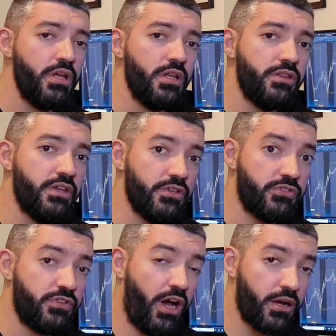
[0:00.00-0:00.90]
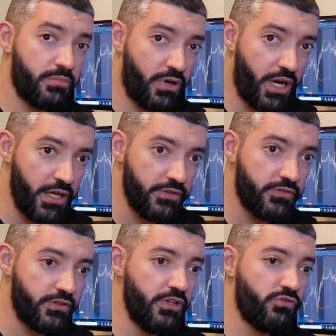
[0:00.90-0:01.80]
The stock
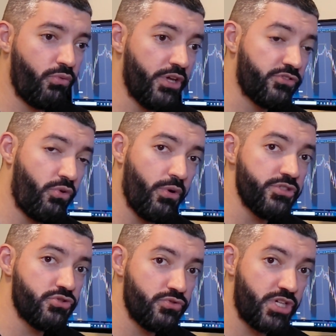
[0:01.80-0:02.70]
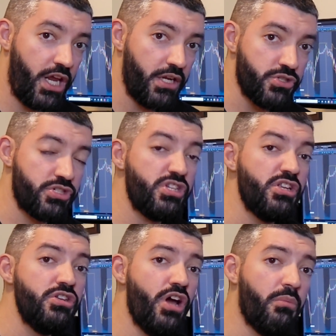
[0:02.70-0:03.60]
price is what's going to change. The
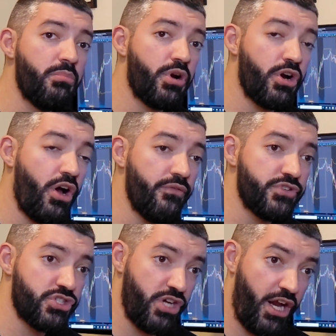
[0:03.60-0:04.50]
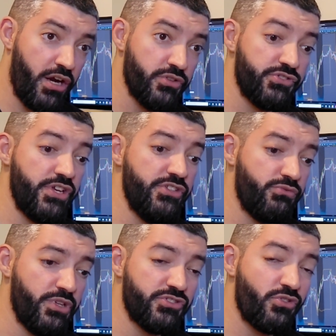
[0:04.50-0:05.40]
number of shares is
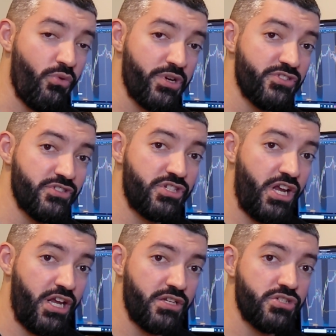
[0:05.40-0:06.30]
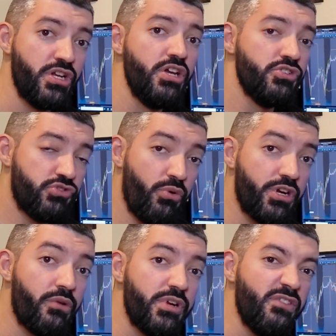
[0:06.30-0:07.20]
what's going to change. So in
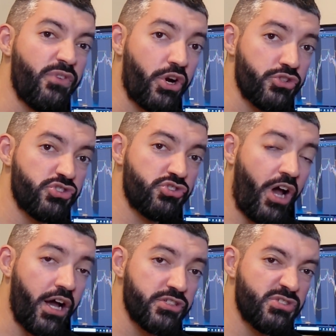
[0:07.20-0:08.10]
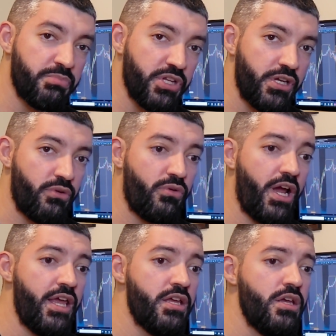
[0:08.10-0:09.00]
a reverse stock split,
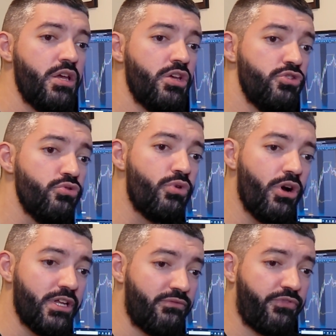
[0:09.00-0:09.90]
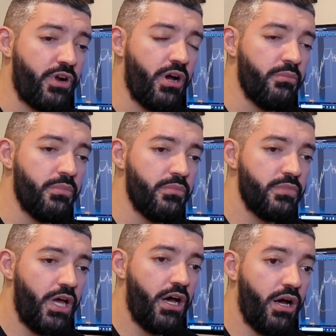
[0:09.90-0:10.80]
right, you went from
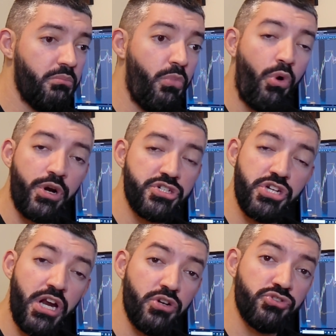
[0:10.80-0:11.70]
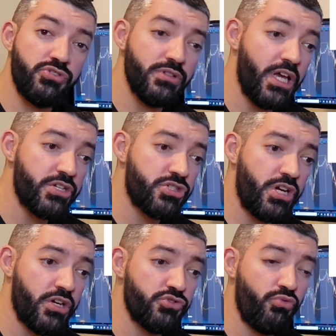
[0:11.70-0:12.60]
more shares to less
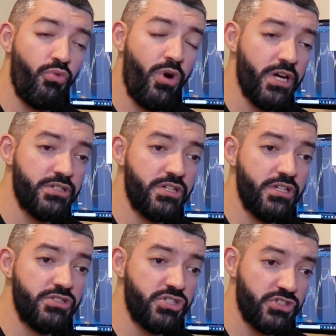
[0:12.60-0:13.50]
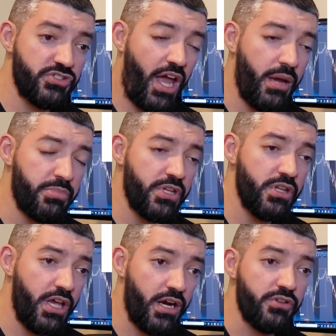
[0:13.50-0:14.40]
shares. What just happened
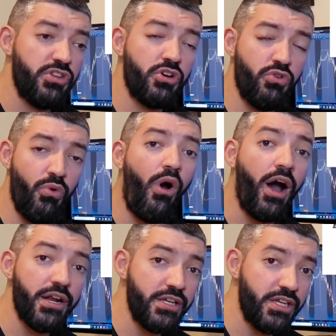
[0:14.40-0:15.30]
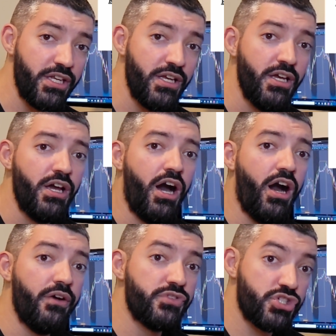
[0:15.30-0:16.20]
there? The quantity
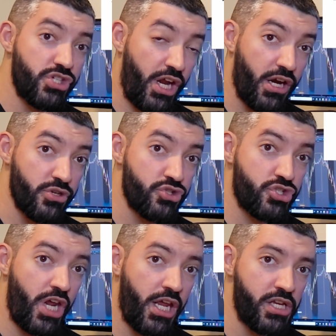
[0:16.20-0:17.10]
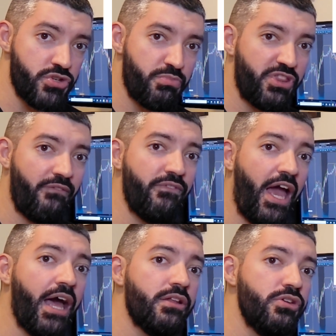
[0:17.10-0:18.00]
of shares changed, but the
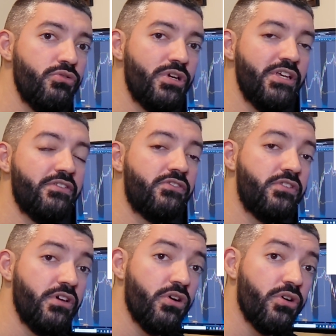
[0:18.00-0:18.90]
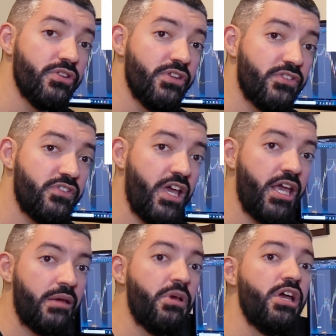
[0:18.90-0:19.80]
value is still the
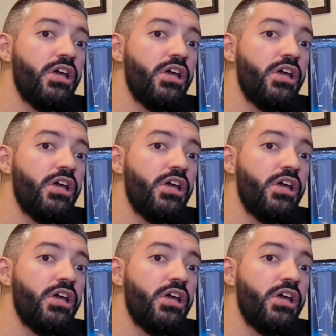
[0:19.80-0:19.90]
same.